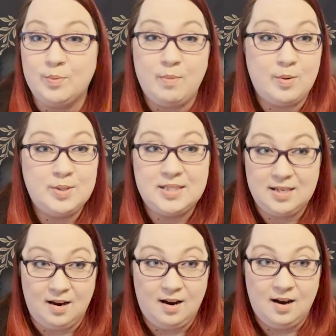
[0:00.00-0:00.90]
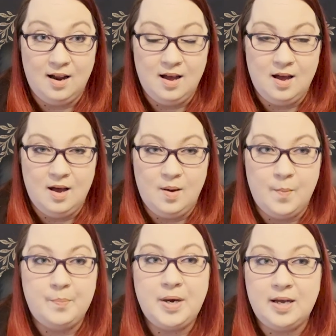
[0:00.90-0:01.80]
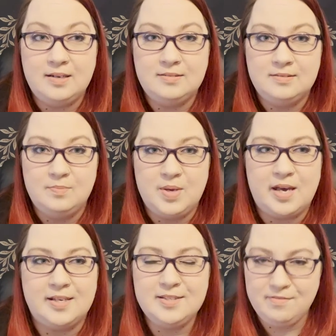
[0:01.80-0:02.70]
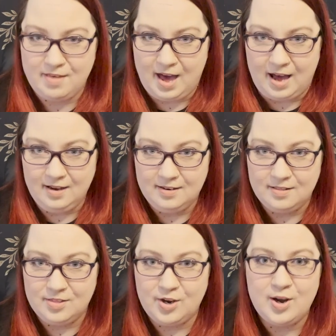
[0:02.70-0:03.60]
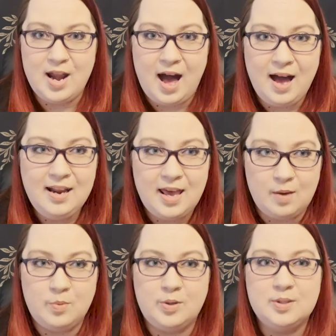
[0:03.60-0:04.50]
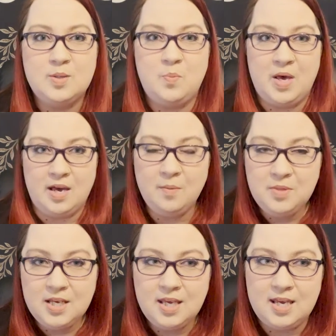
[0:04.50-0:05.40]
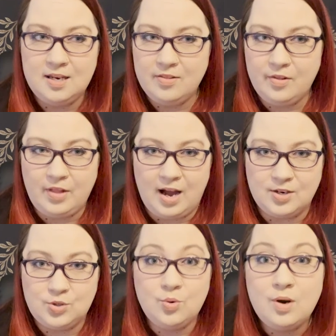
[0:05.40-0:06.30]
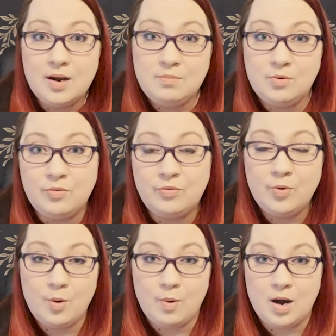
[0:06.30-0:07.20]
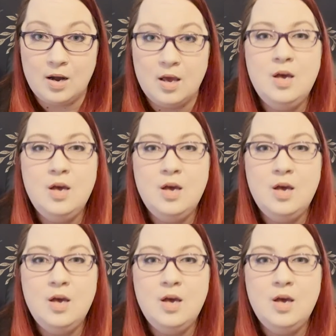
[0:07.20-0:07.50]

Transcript: most dear, but because of that, they're not able to pick up the key to the locked door and move forward.